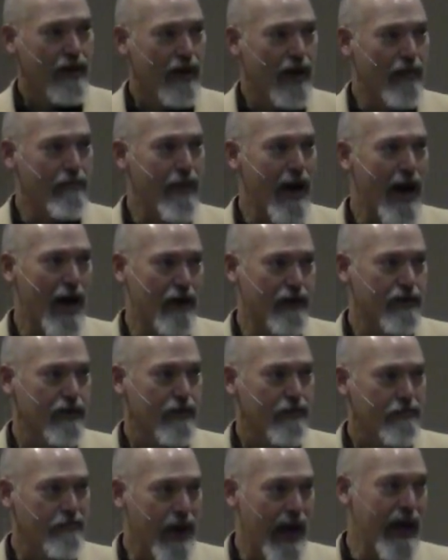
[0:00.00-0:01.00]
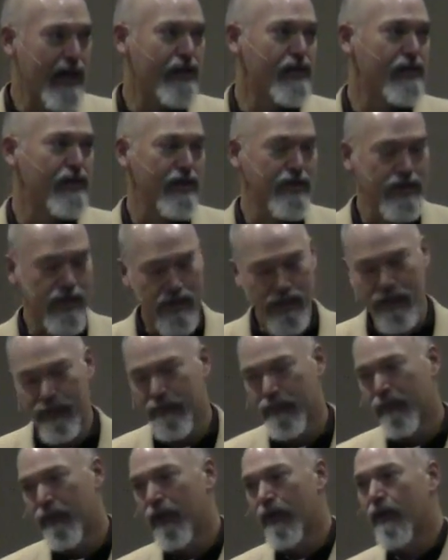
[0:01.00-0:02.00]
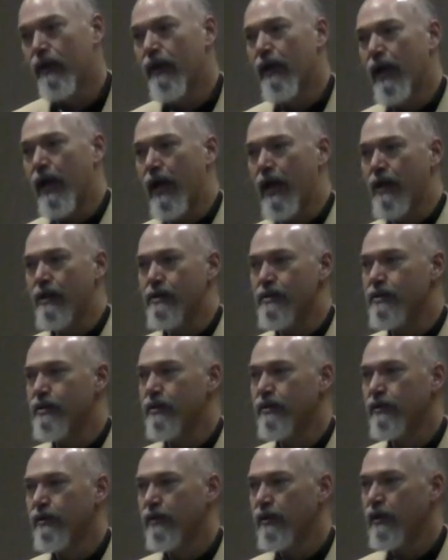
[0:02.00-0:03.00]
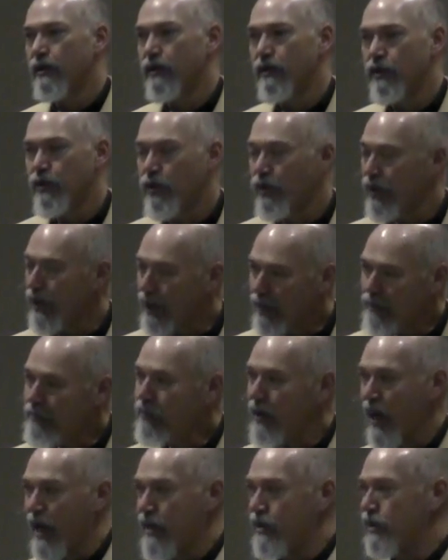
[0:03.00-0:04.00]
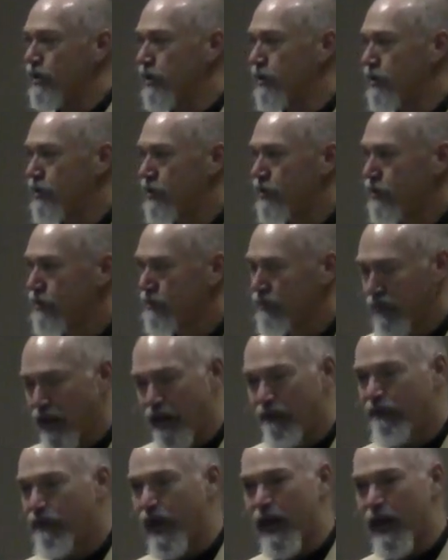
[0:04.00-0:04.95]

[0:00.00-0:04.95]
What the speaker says: about patience and or impatience if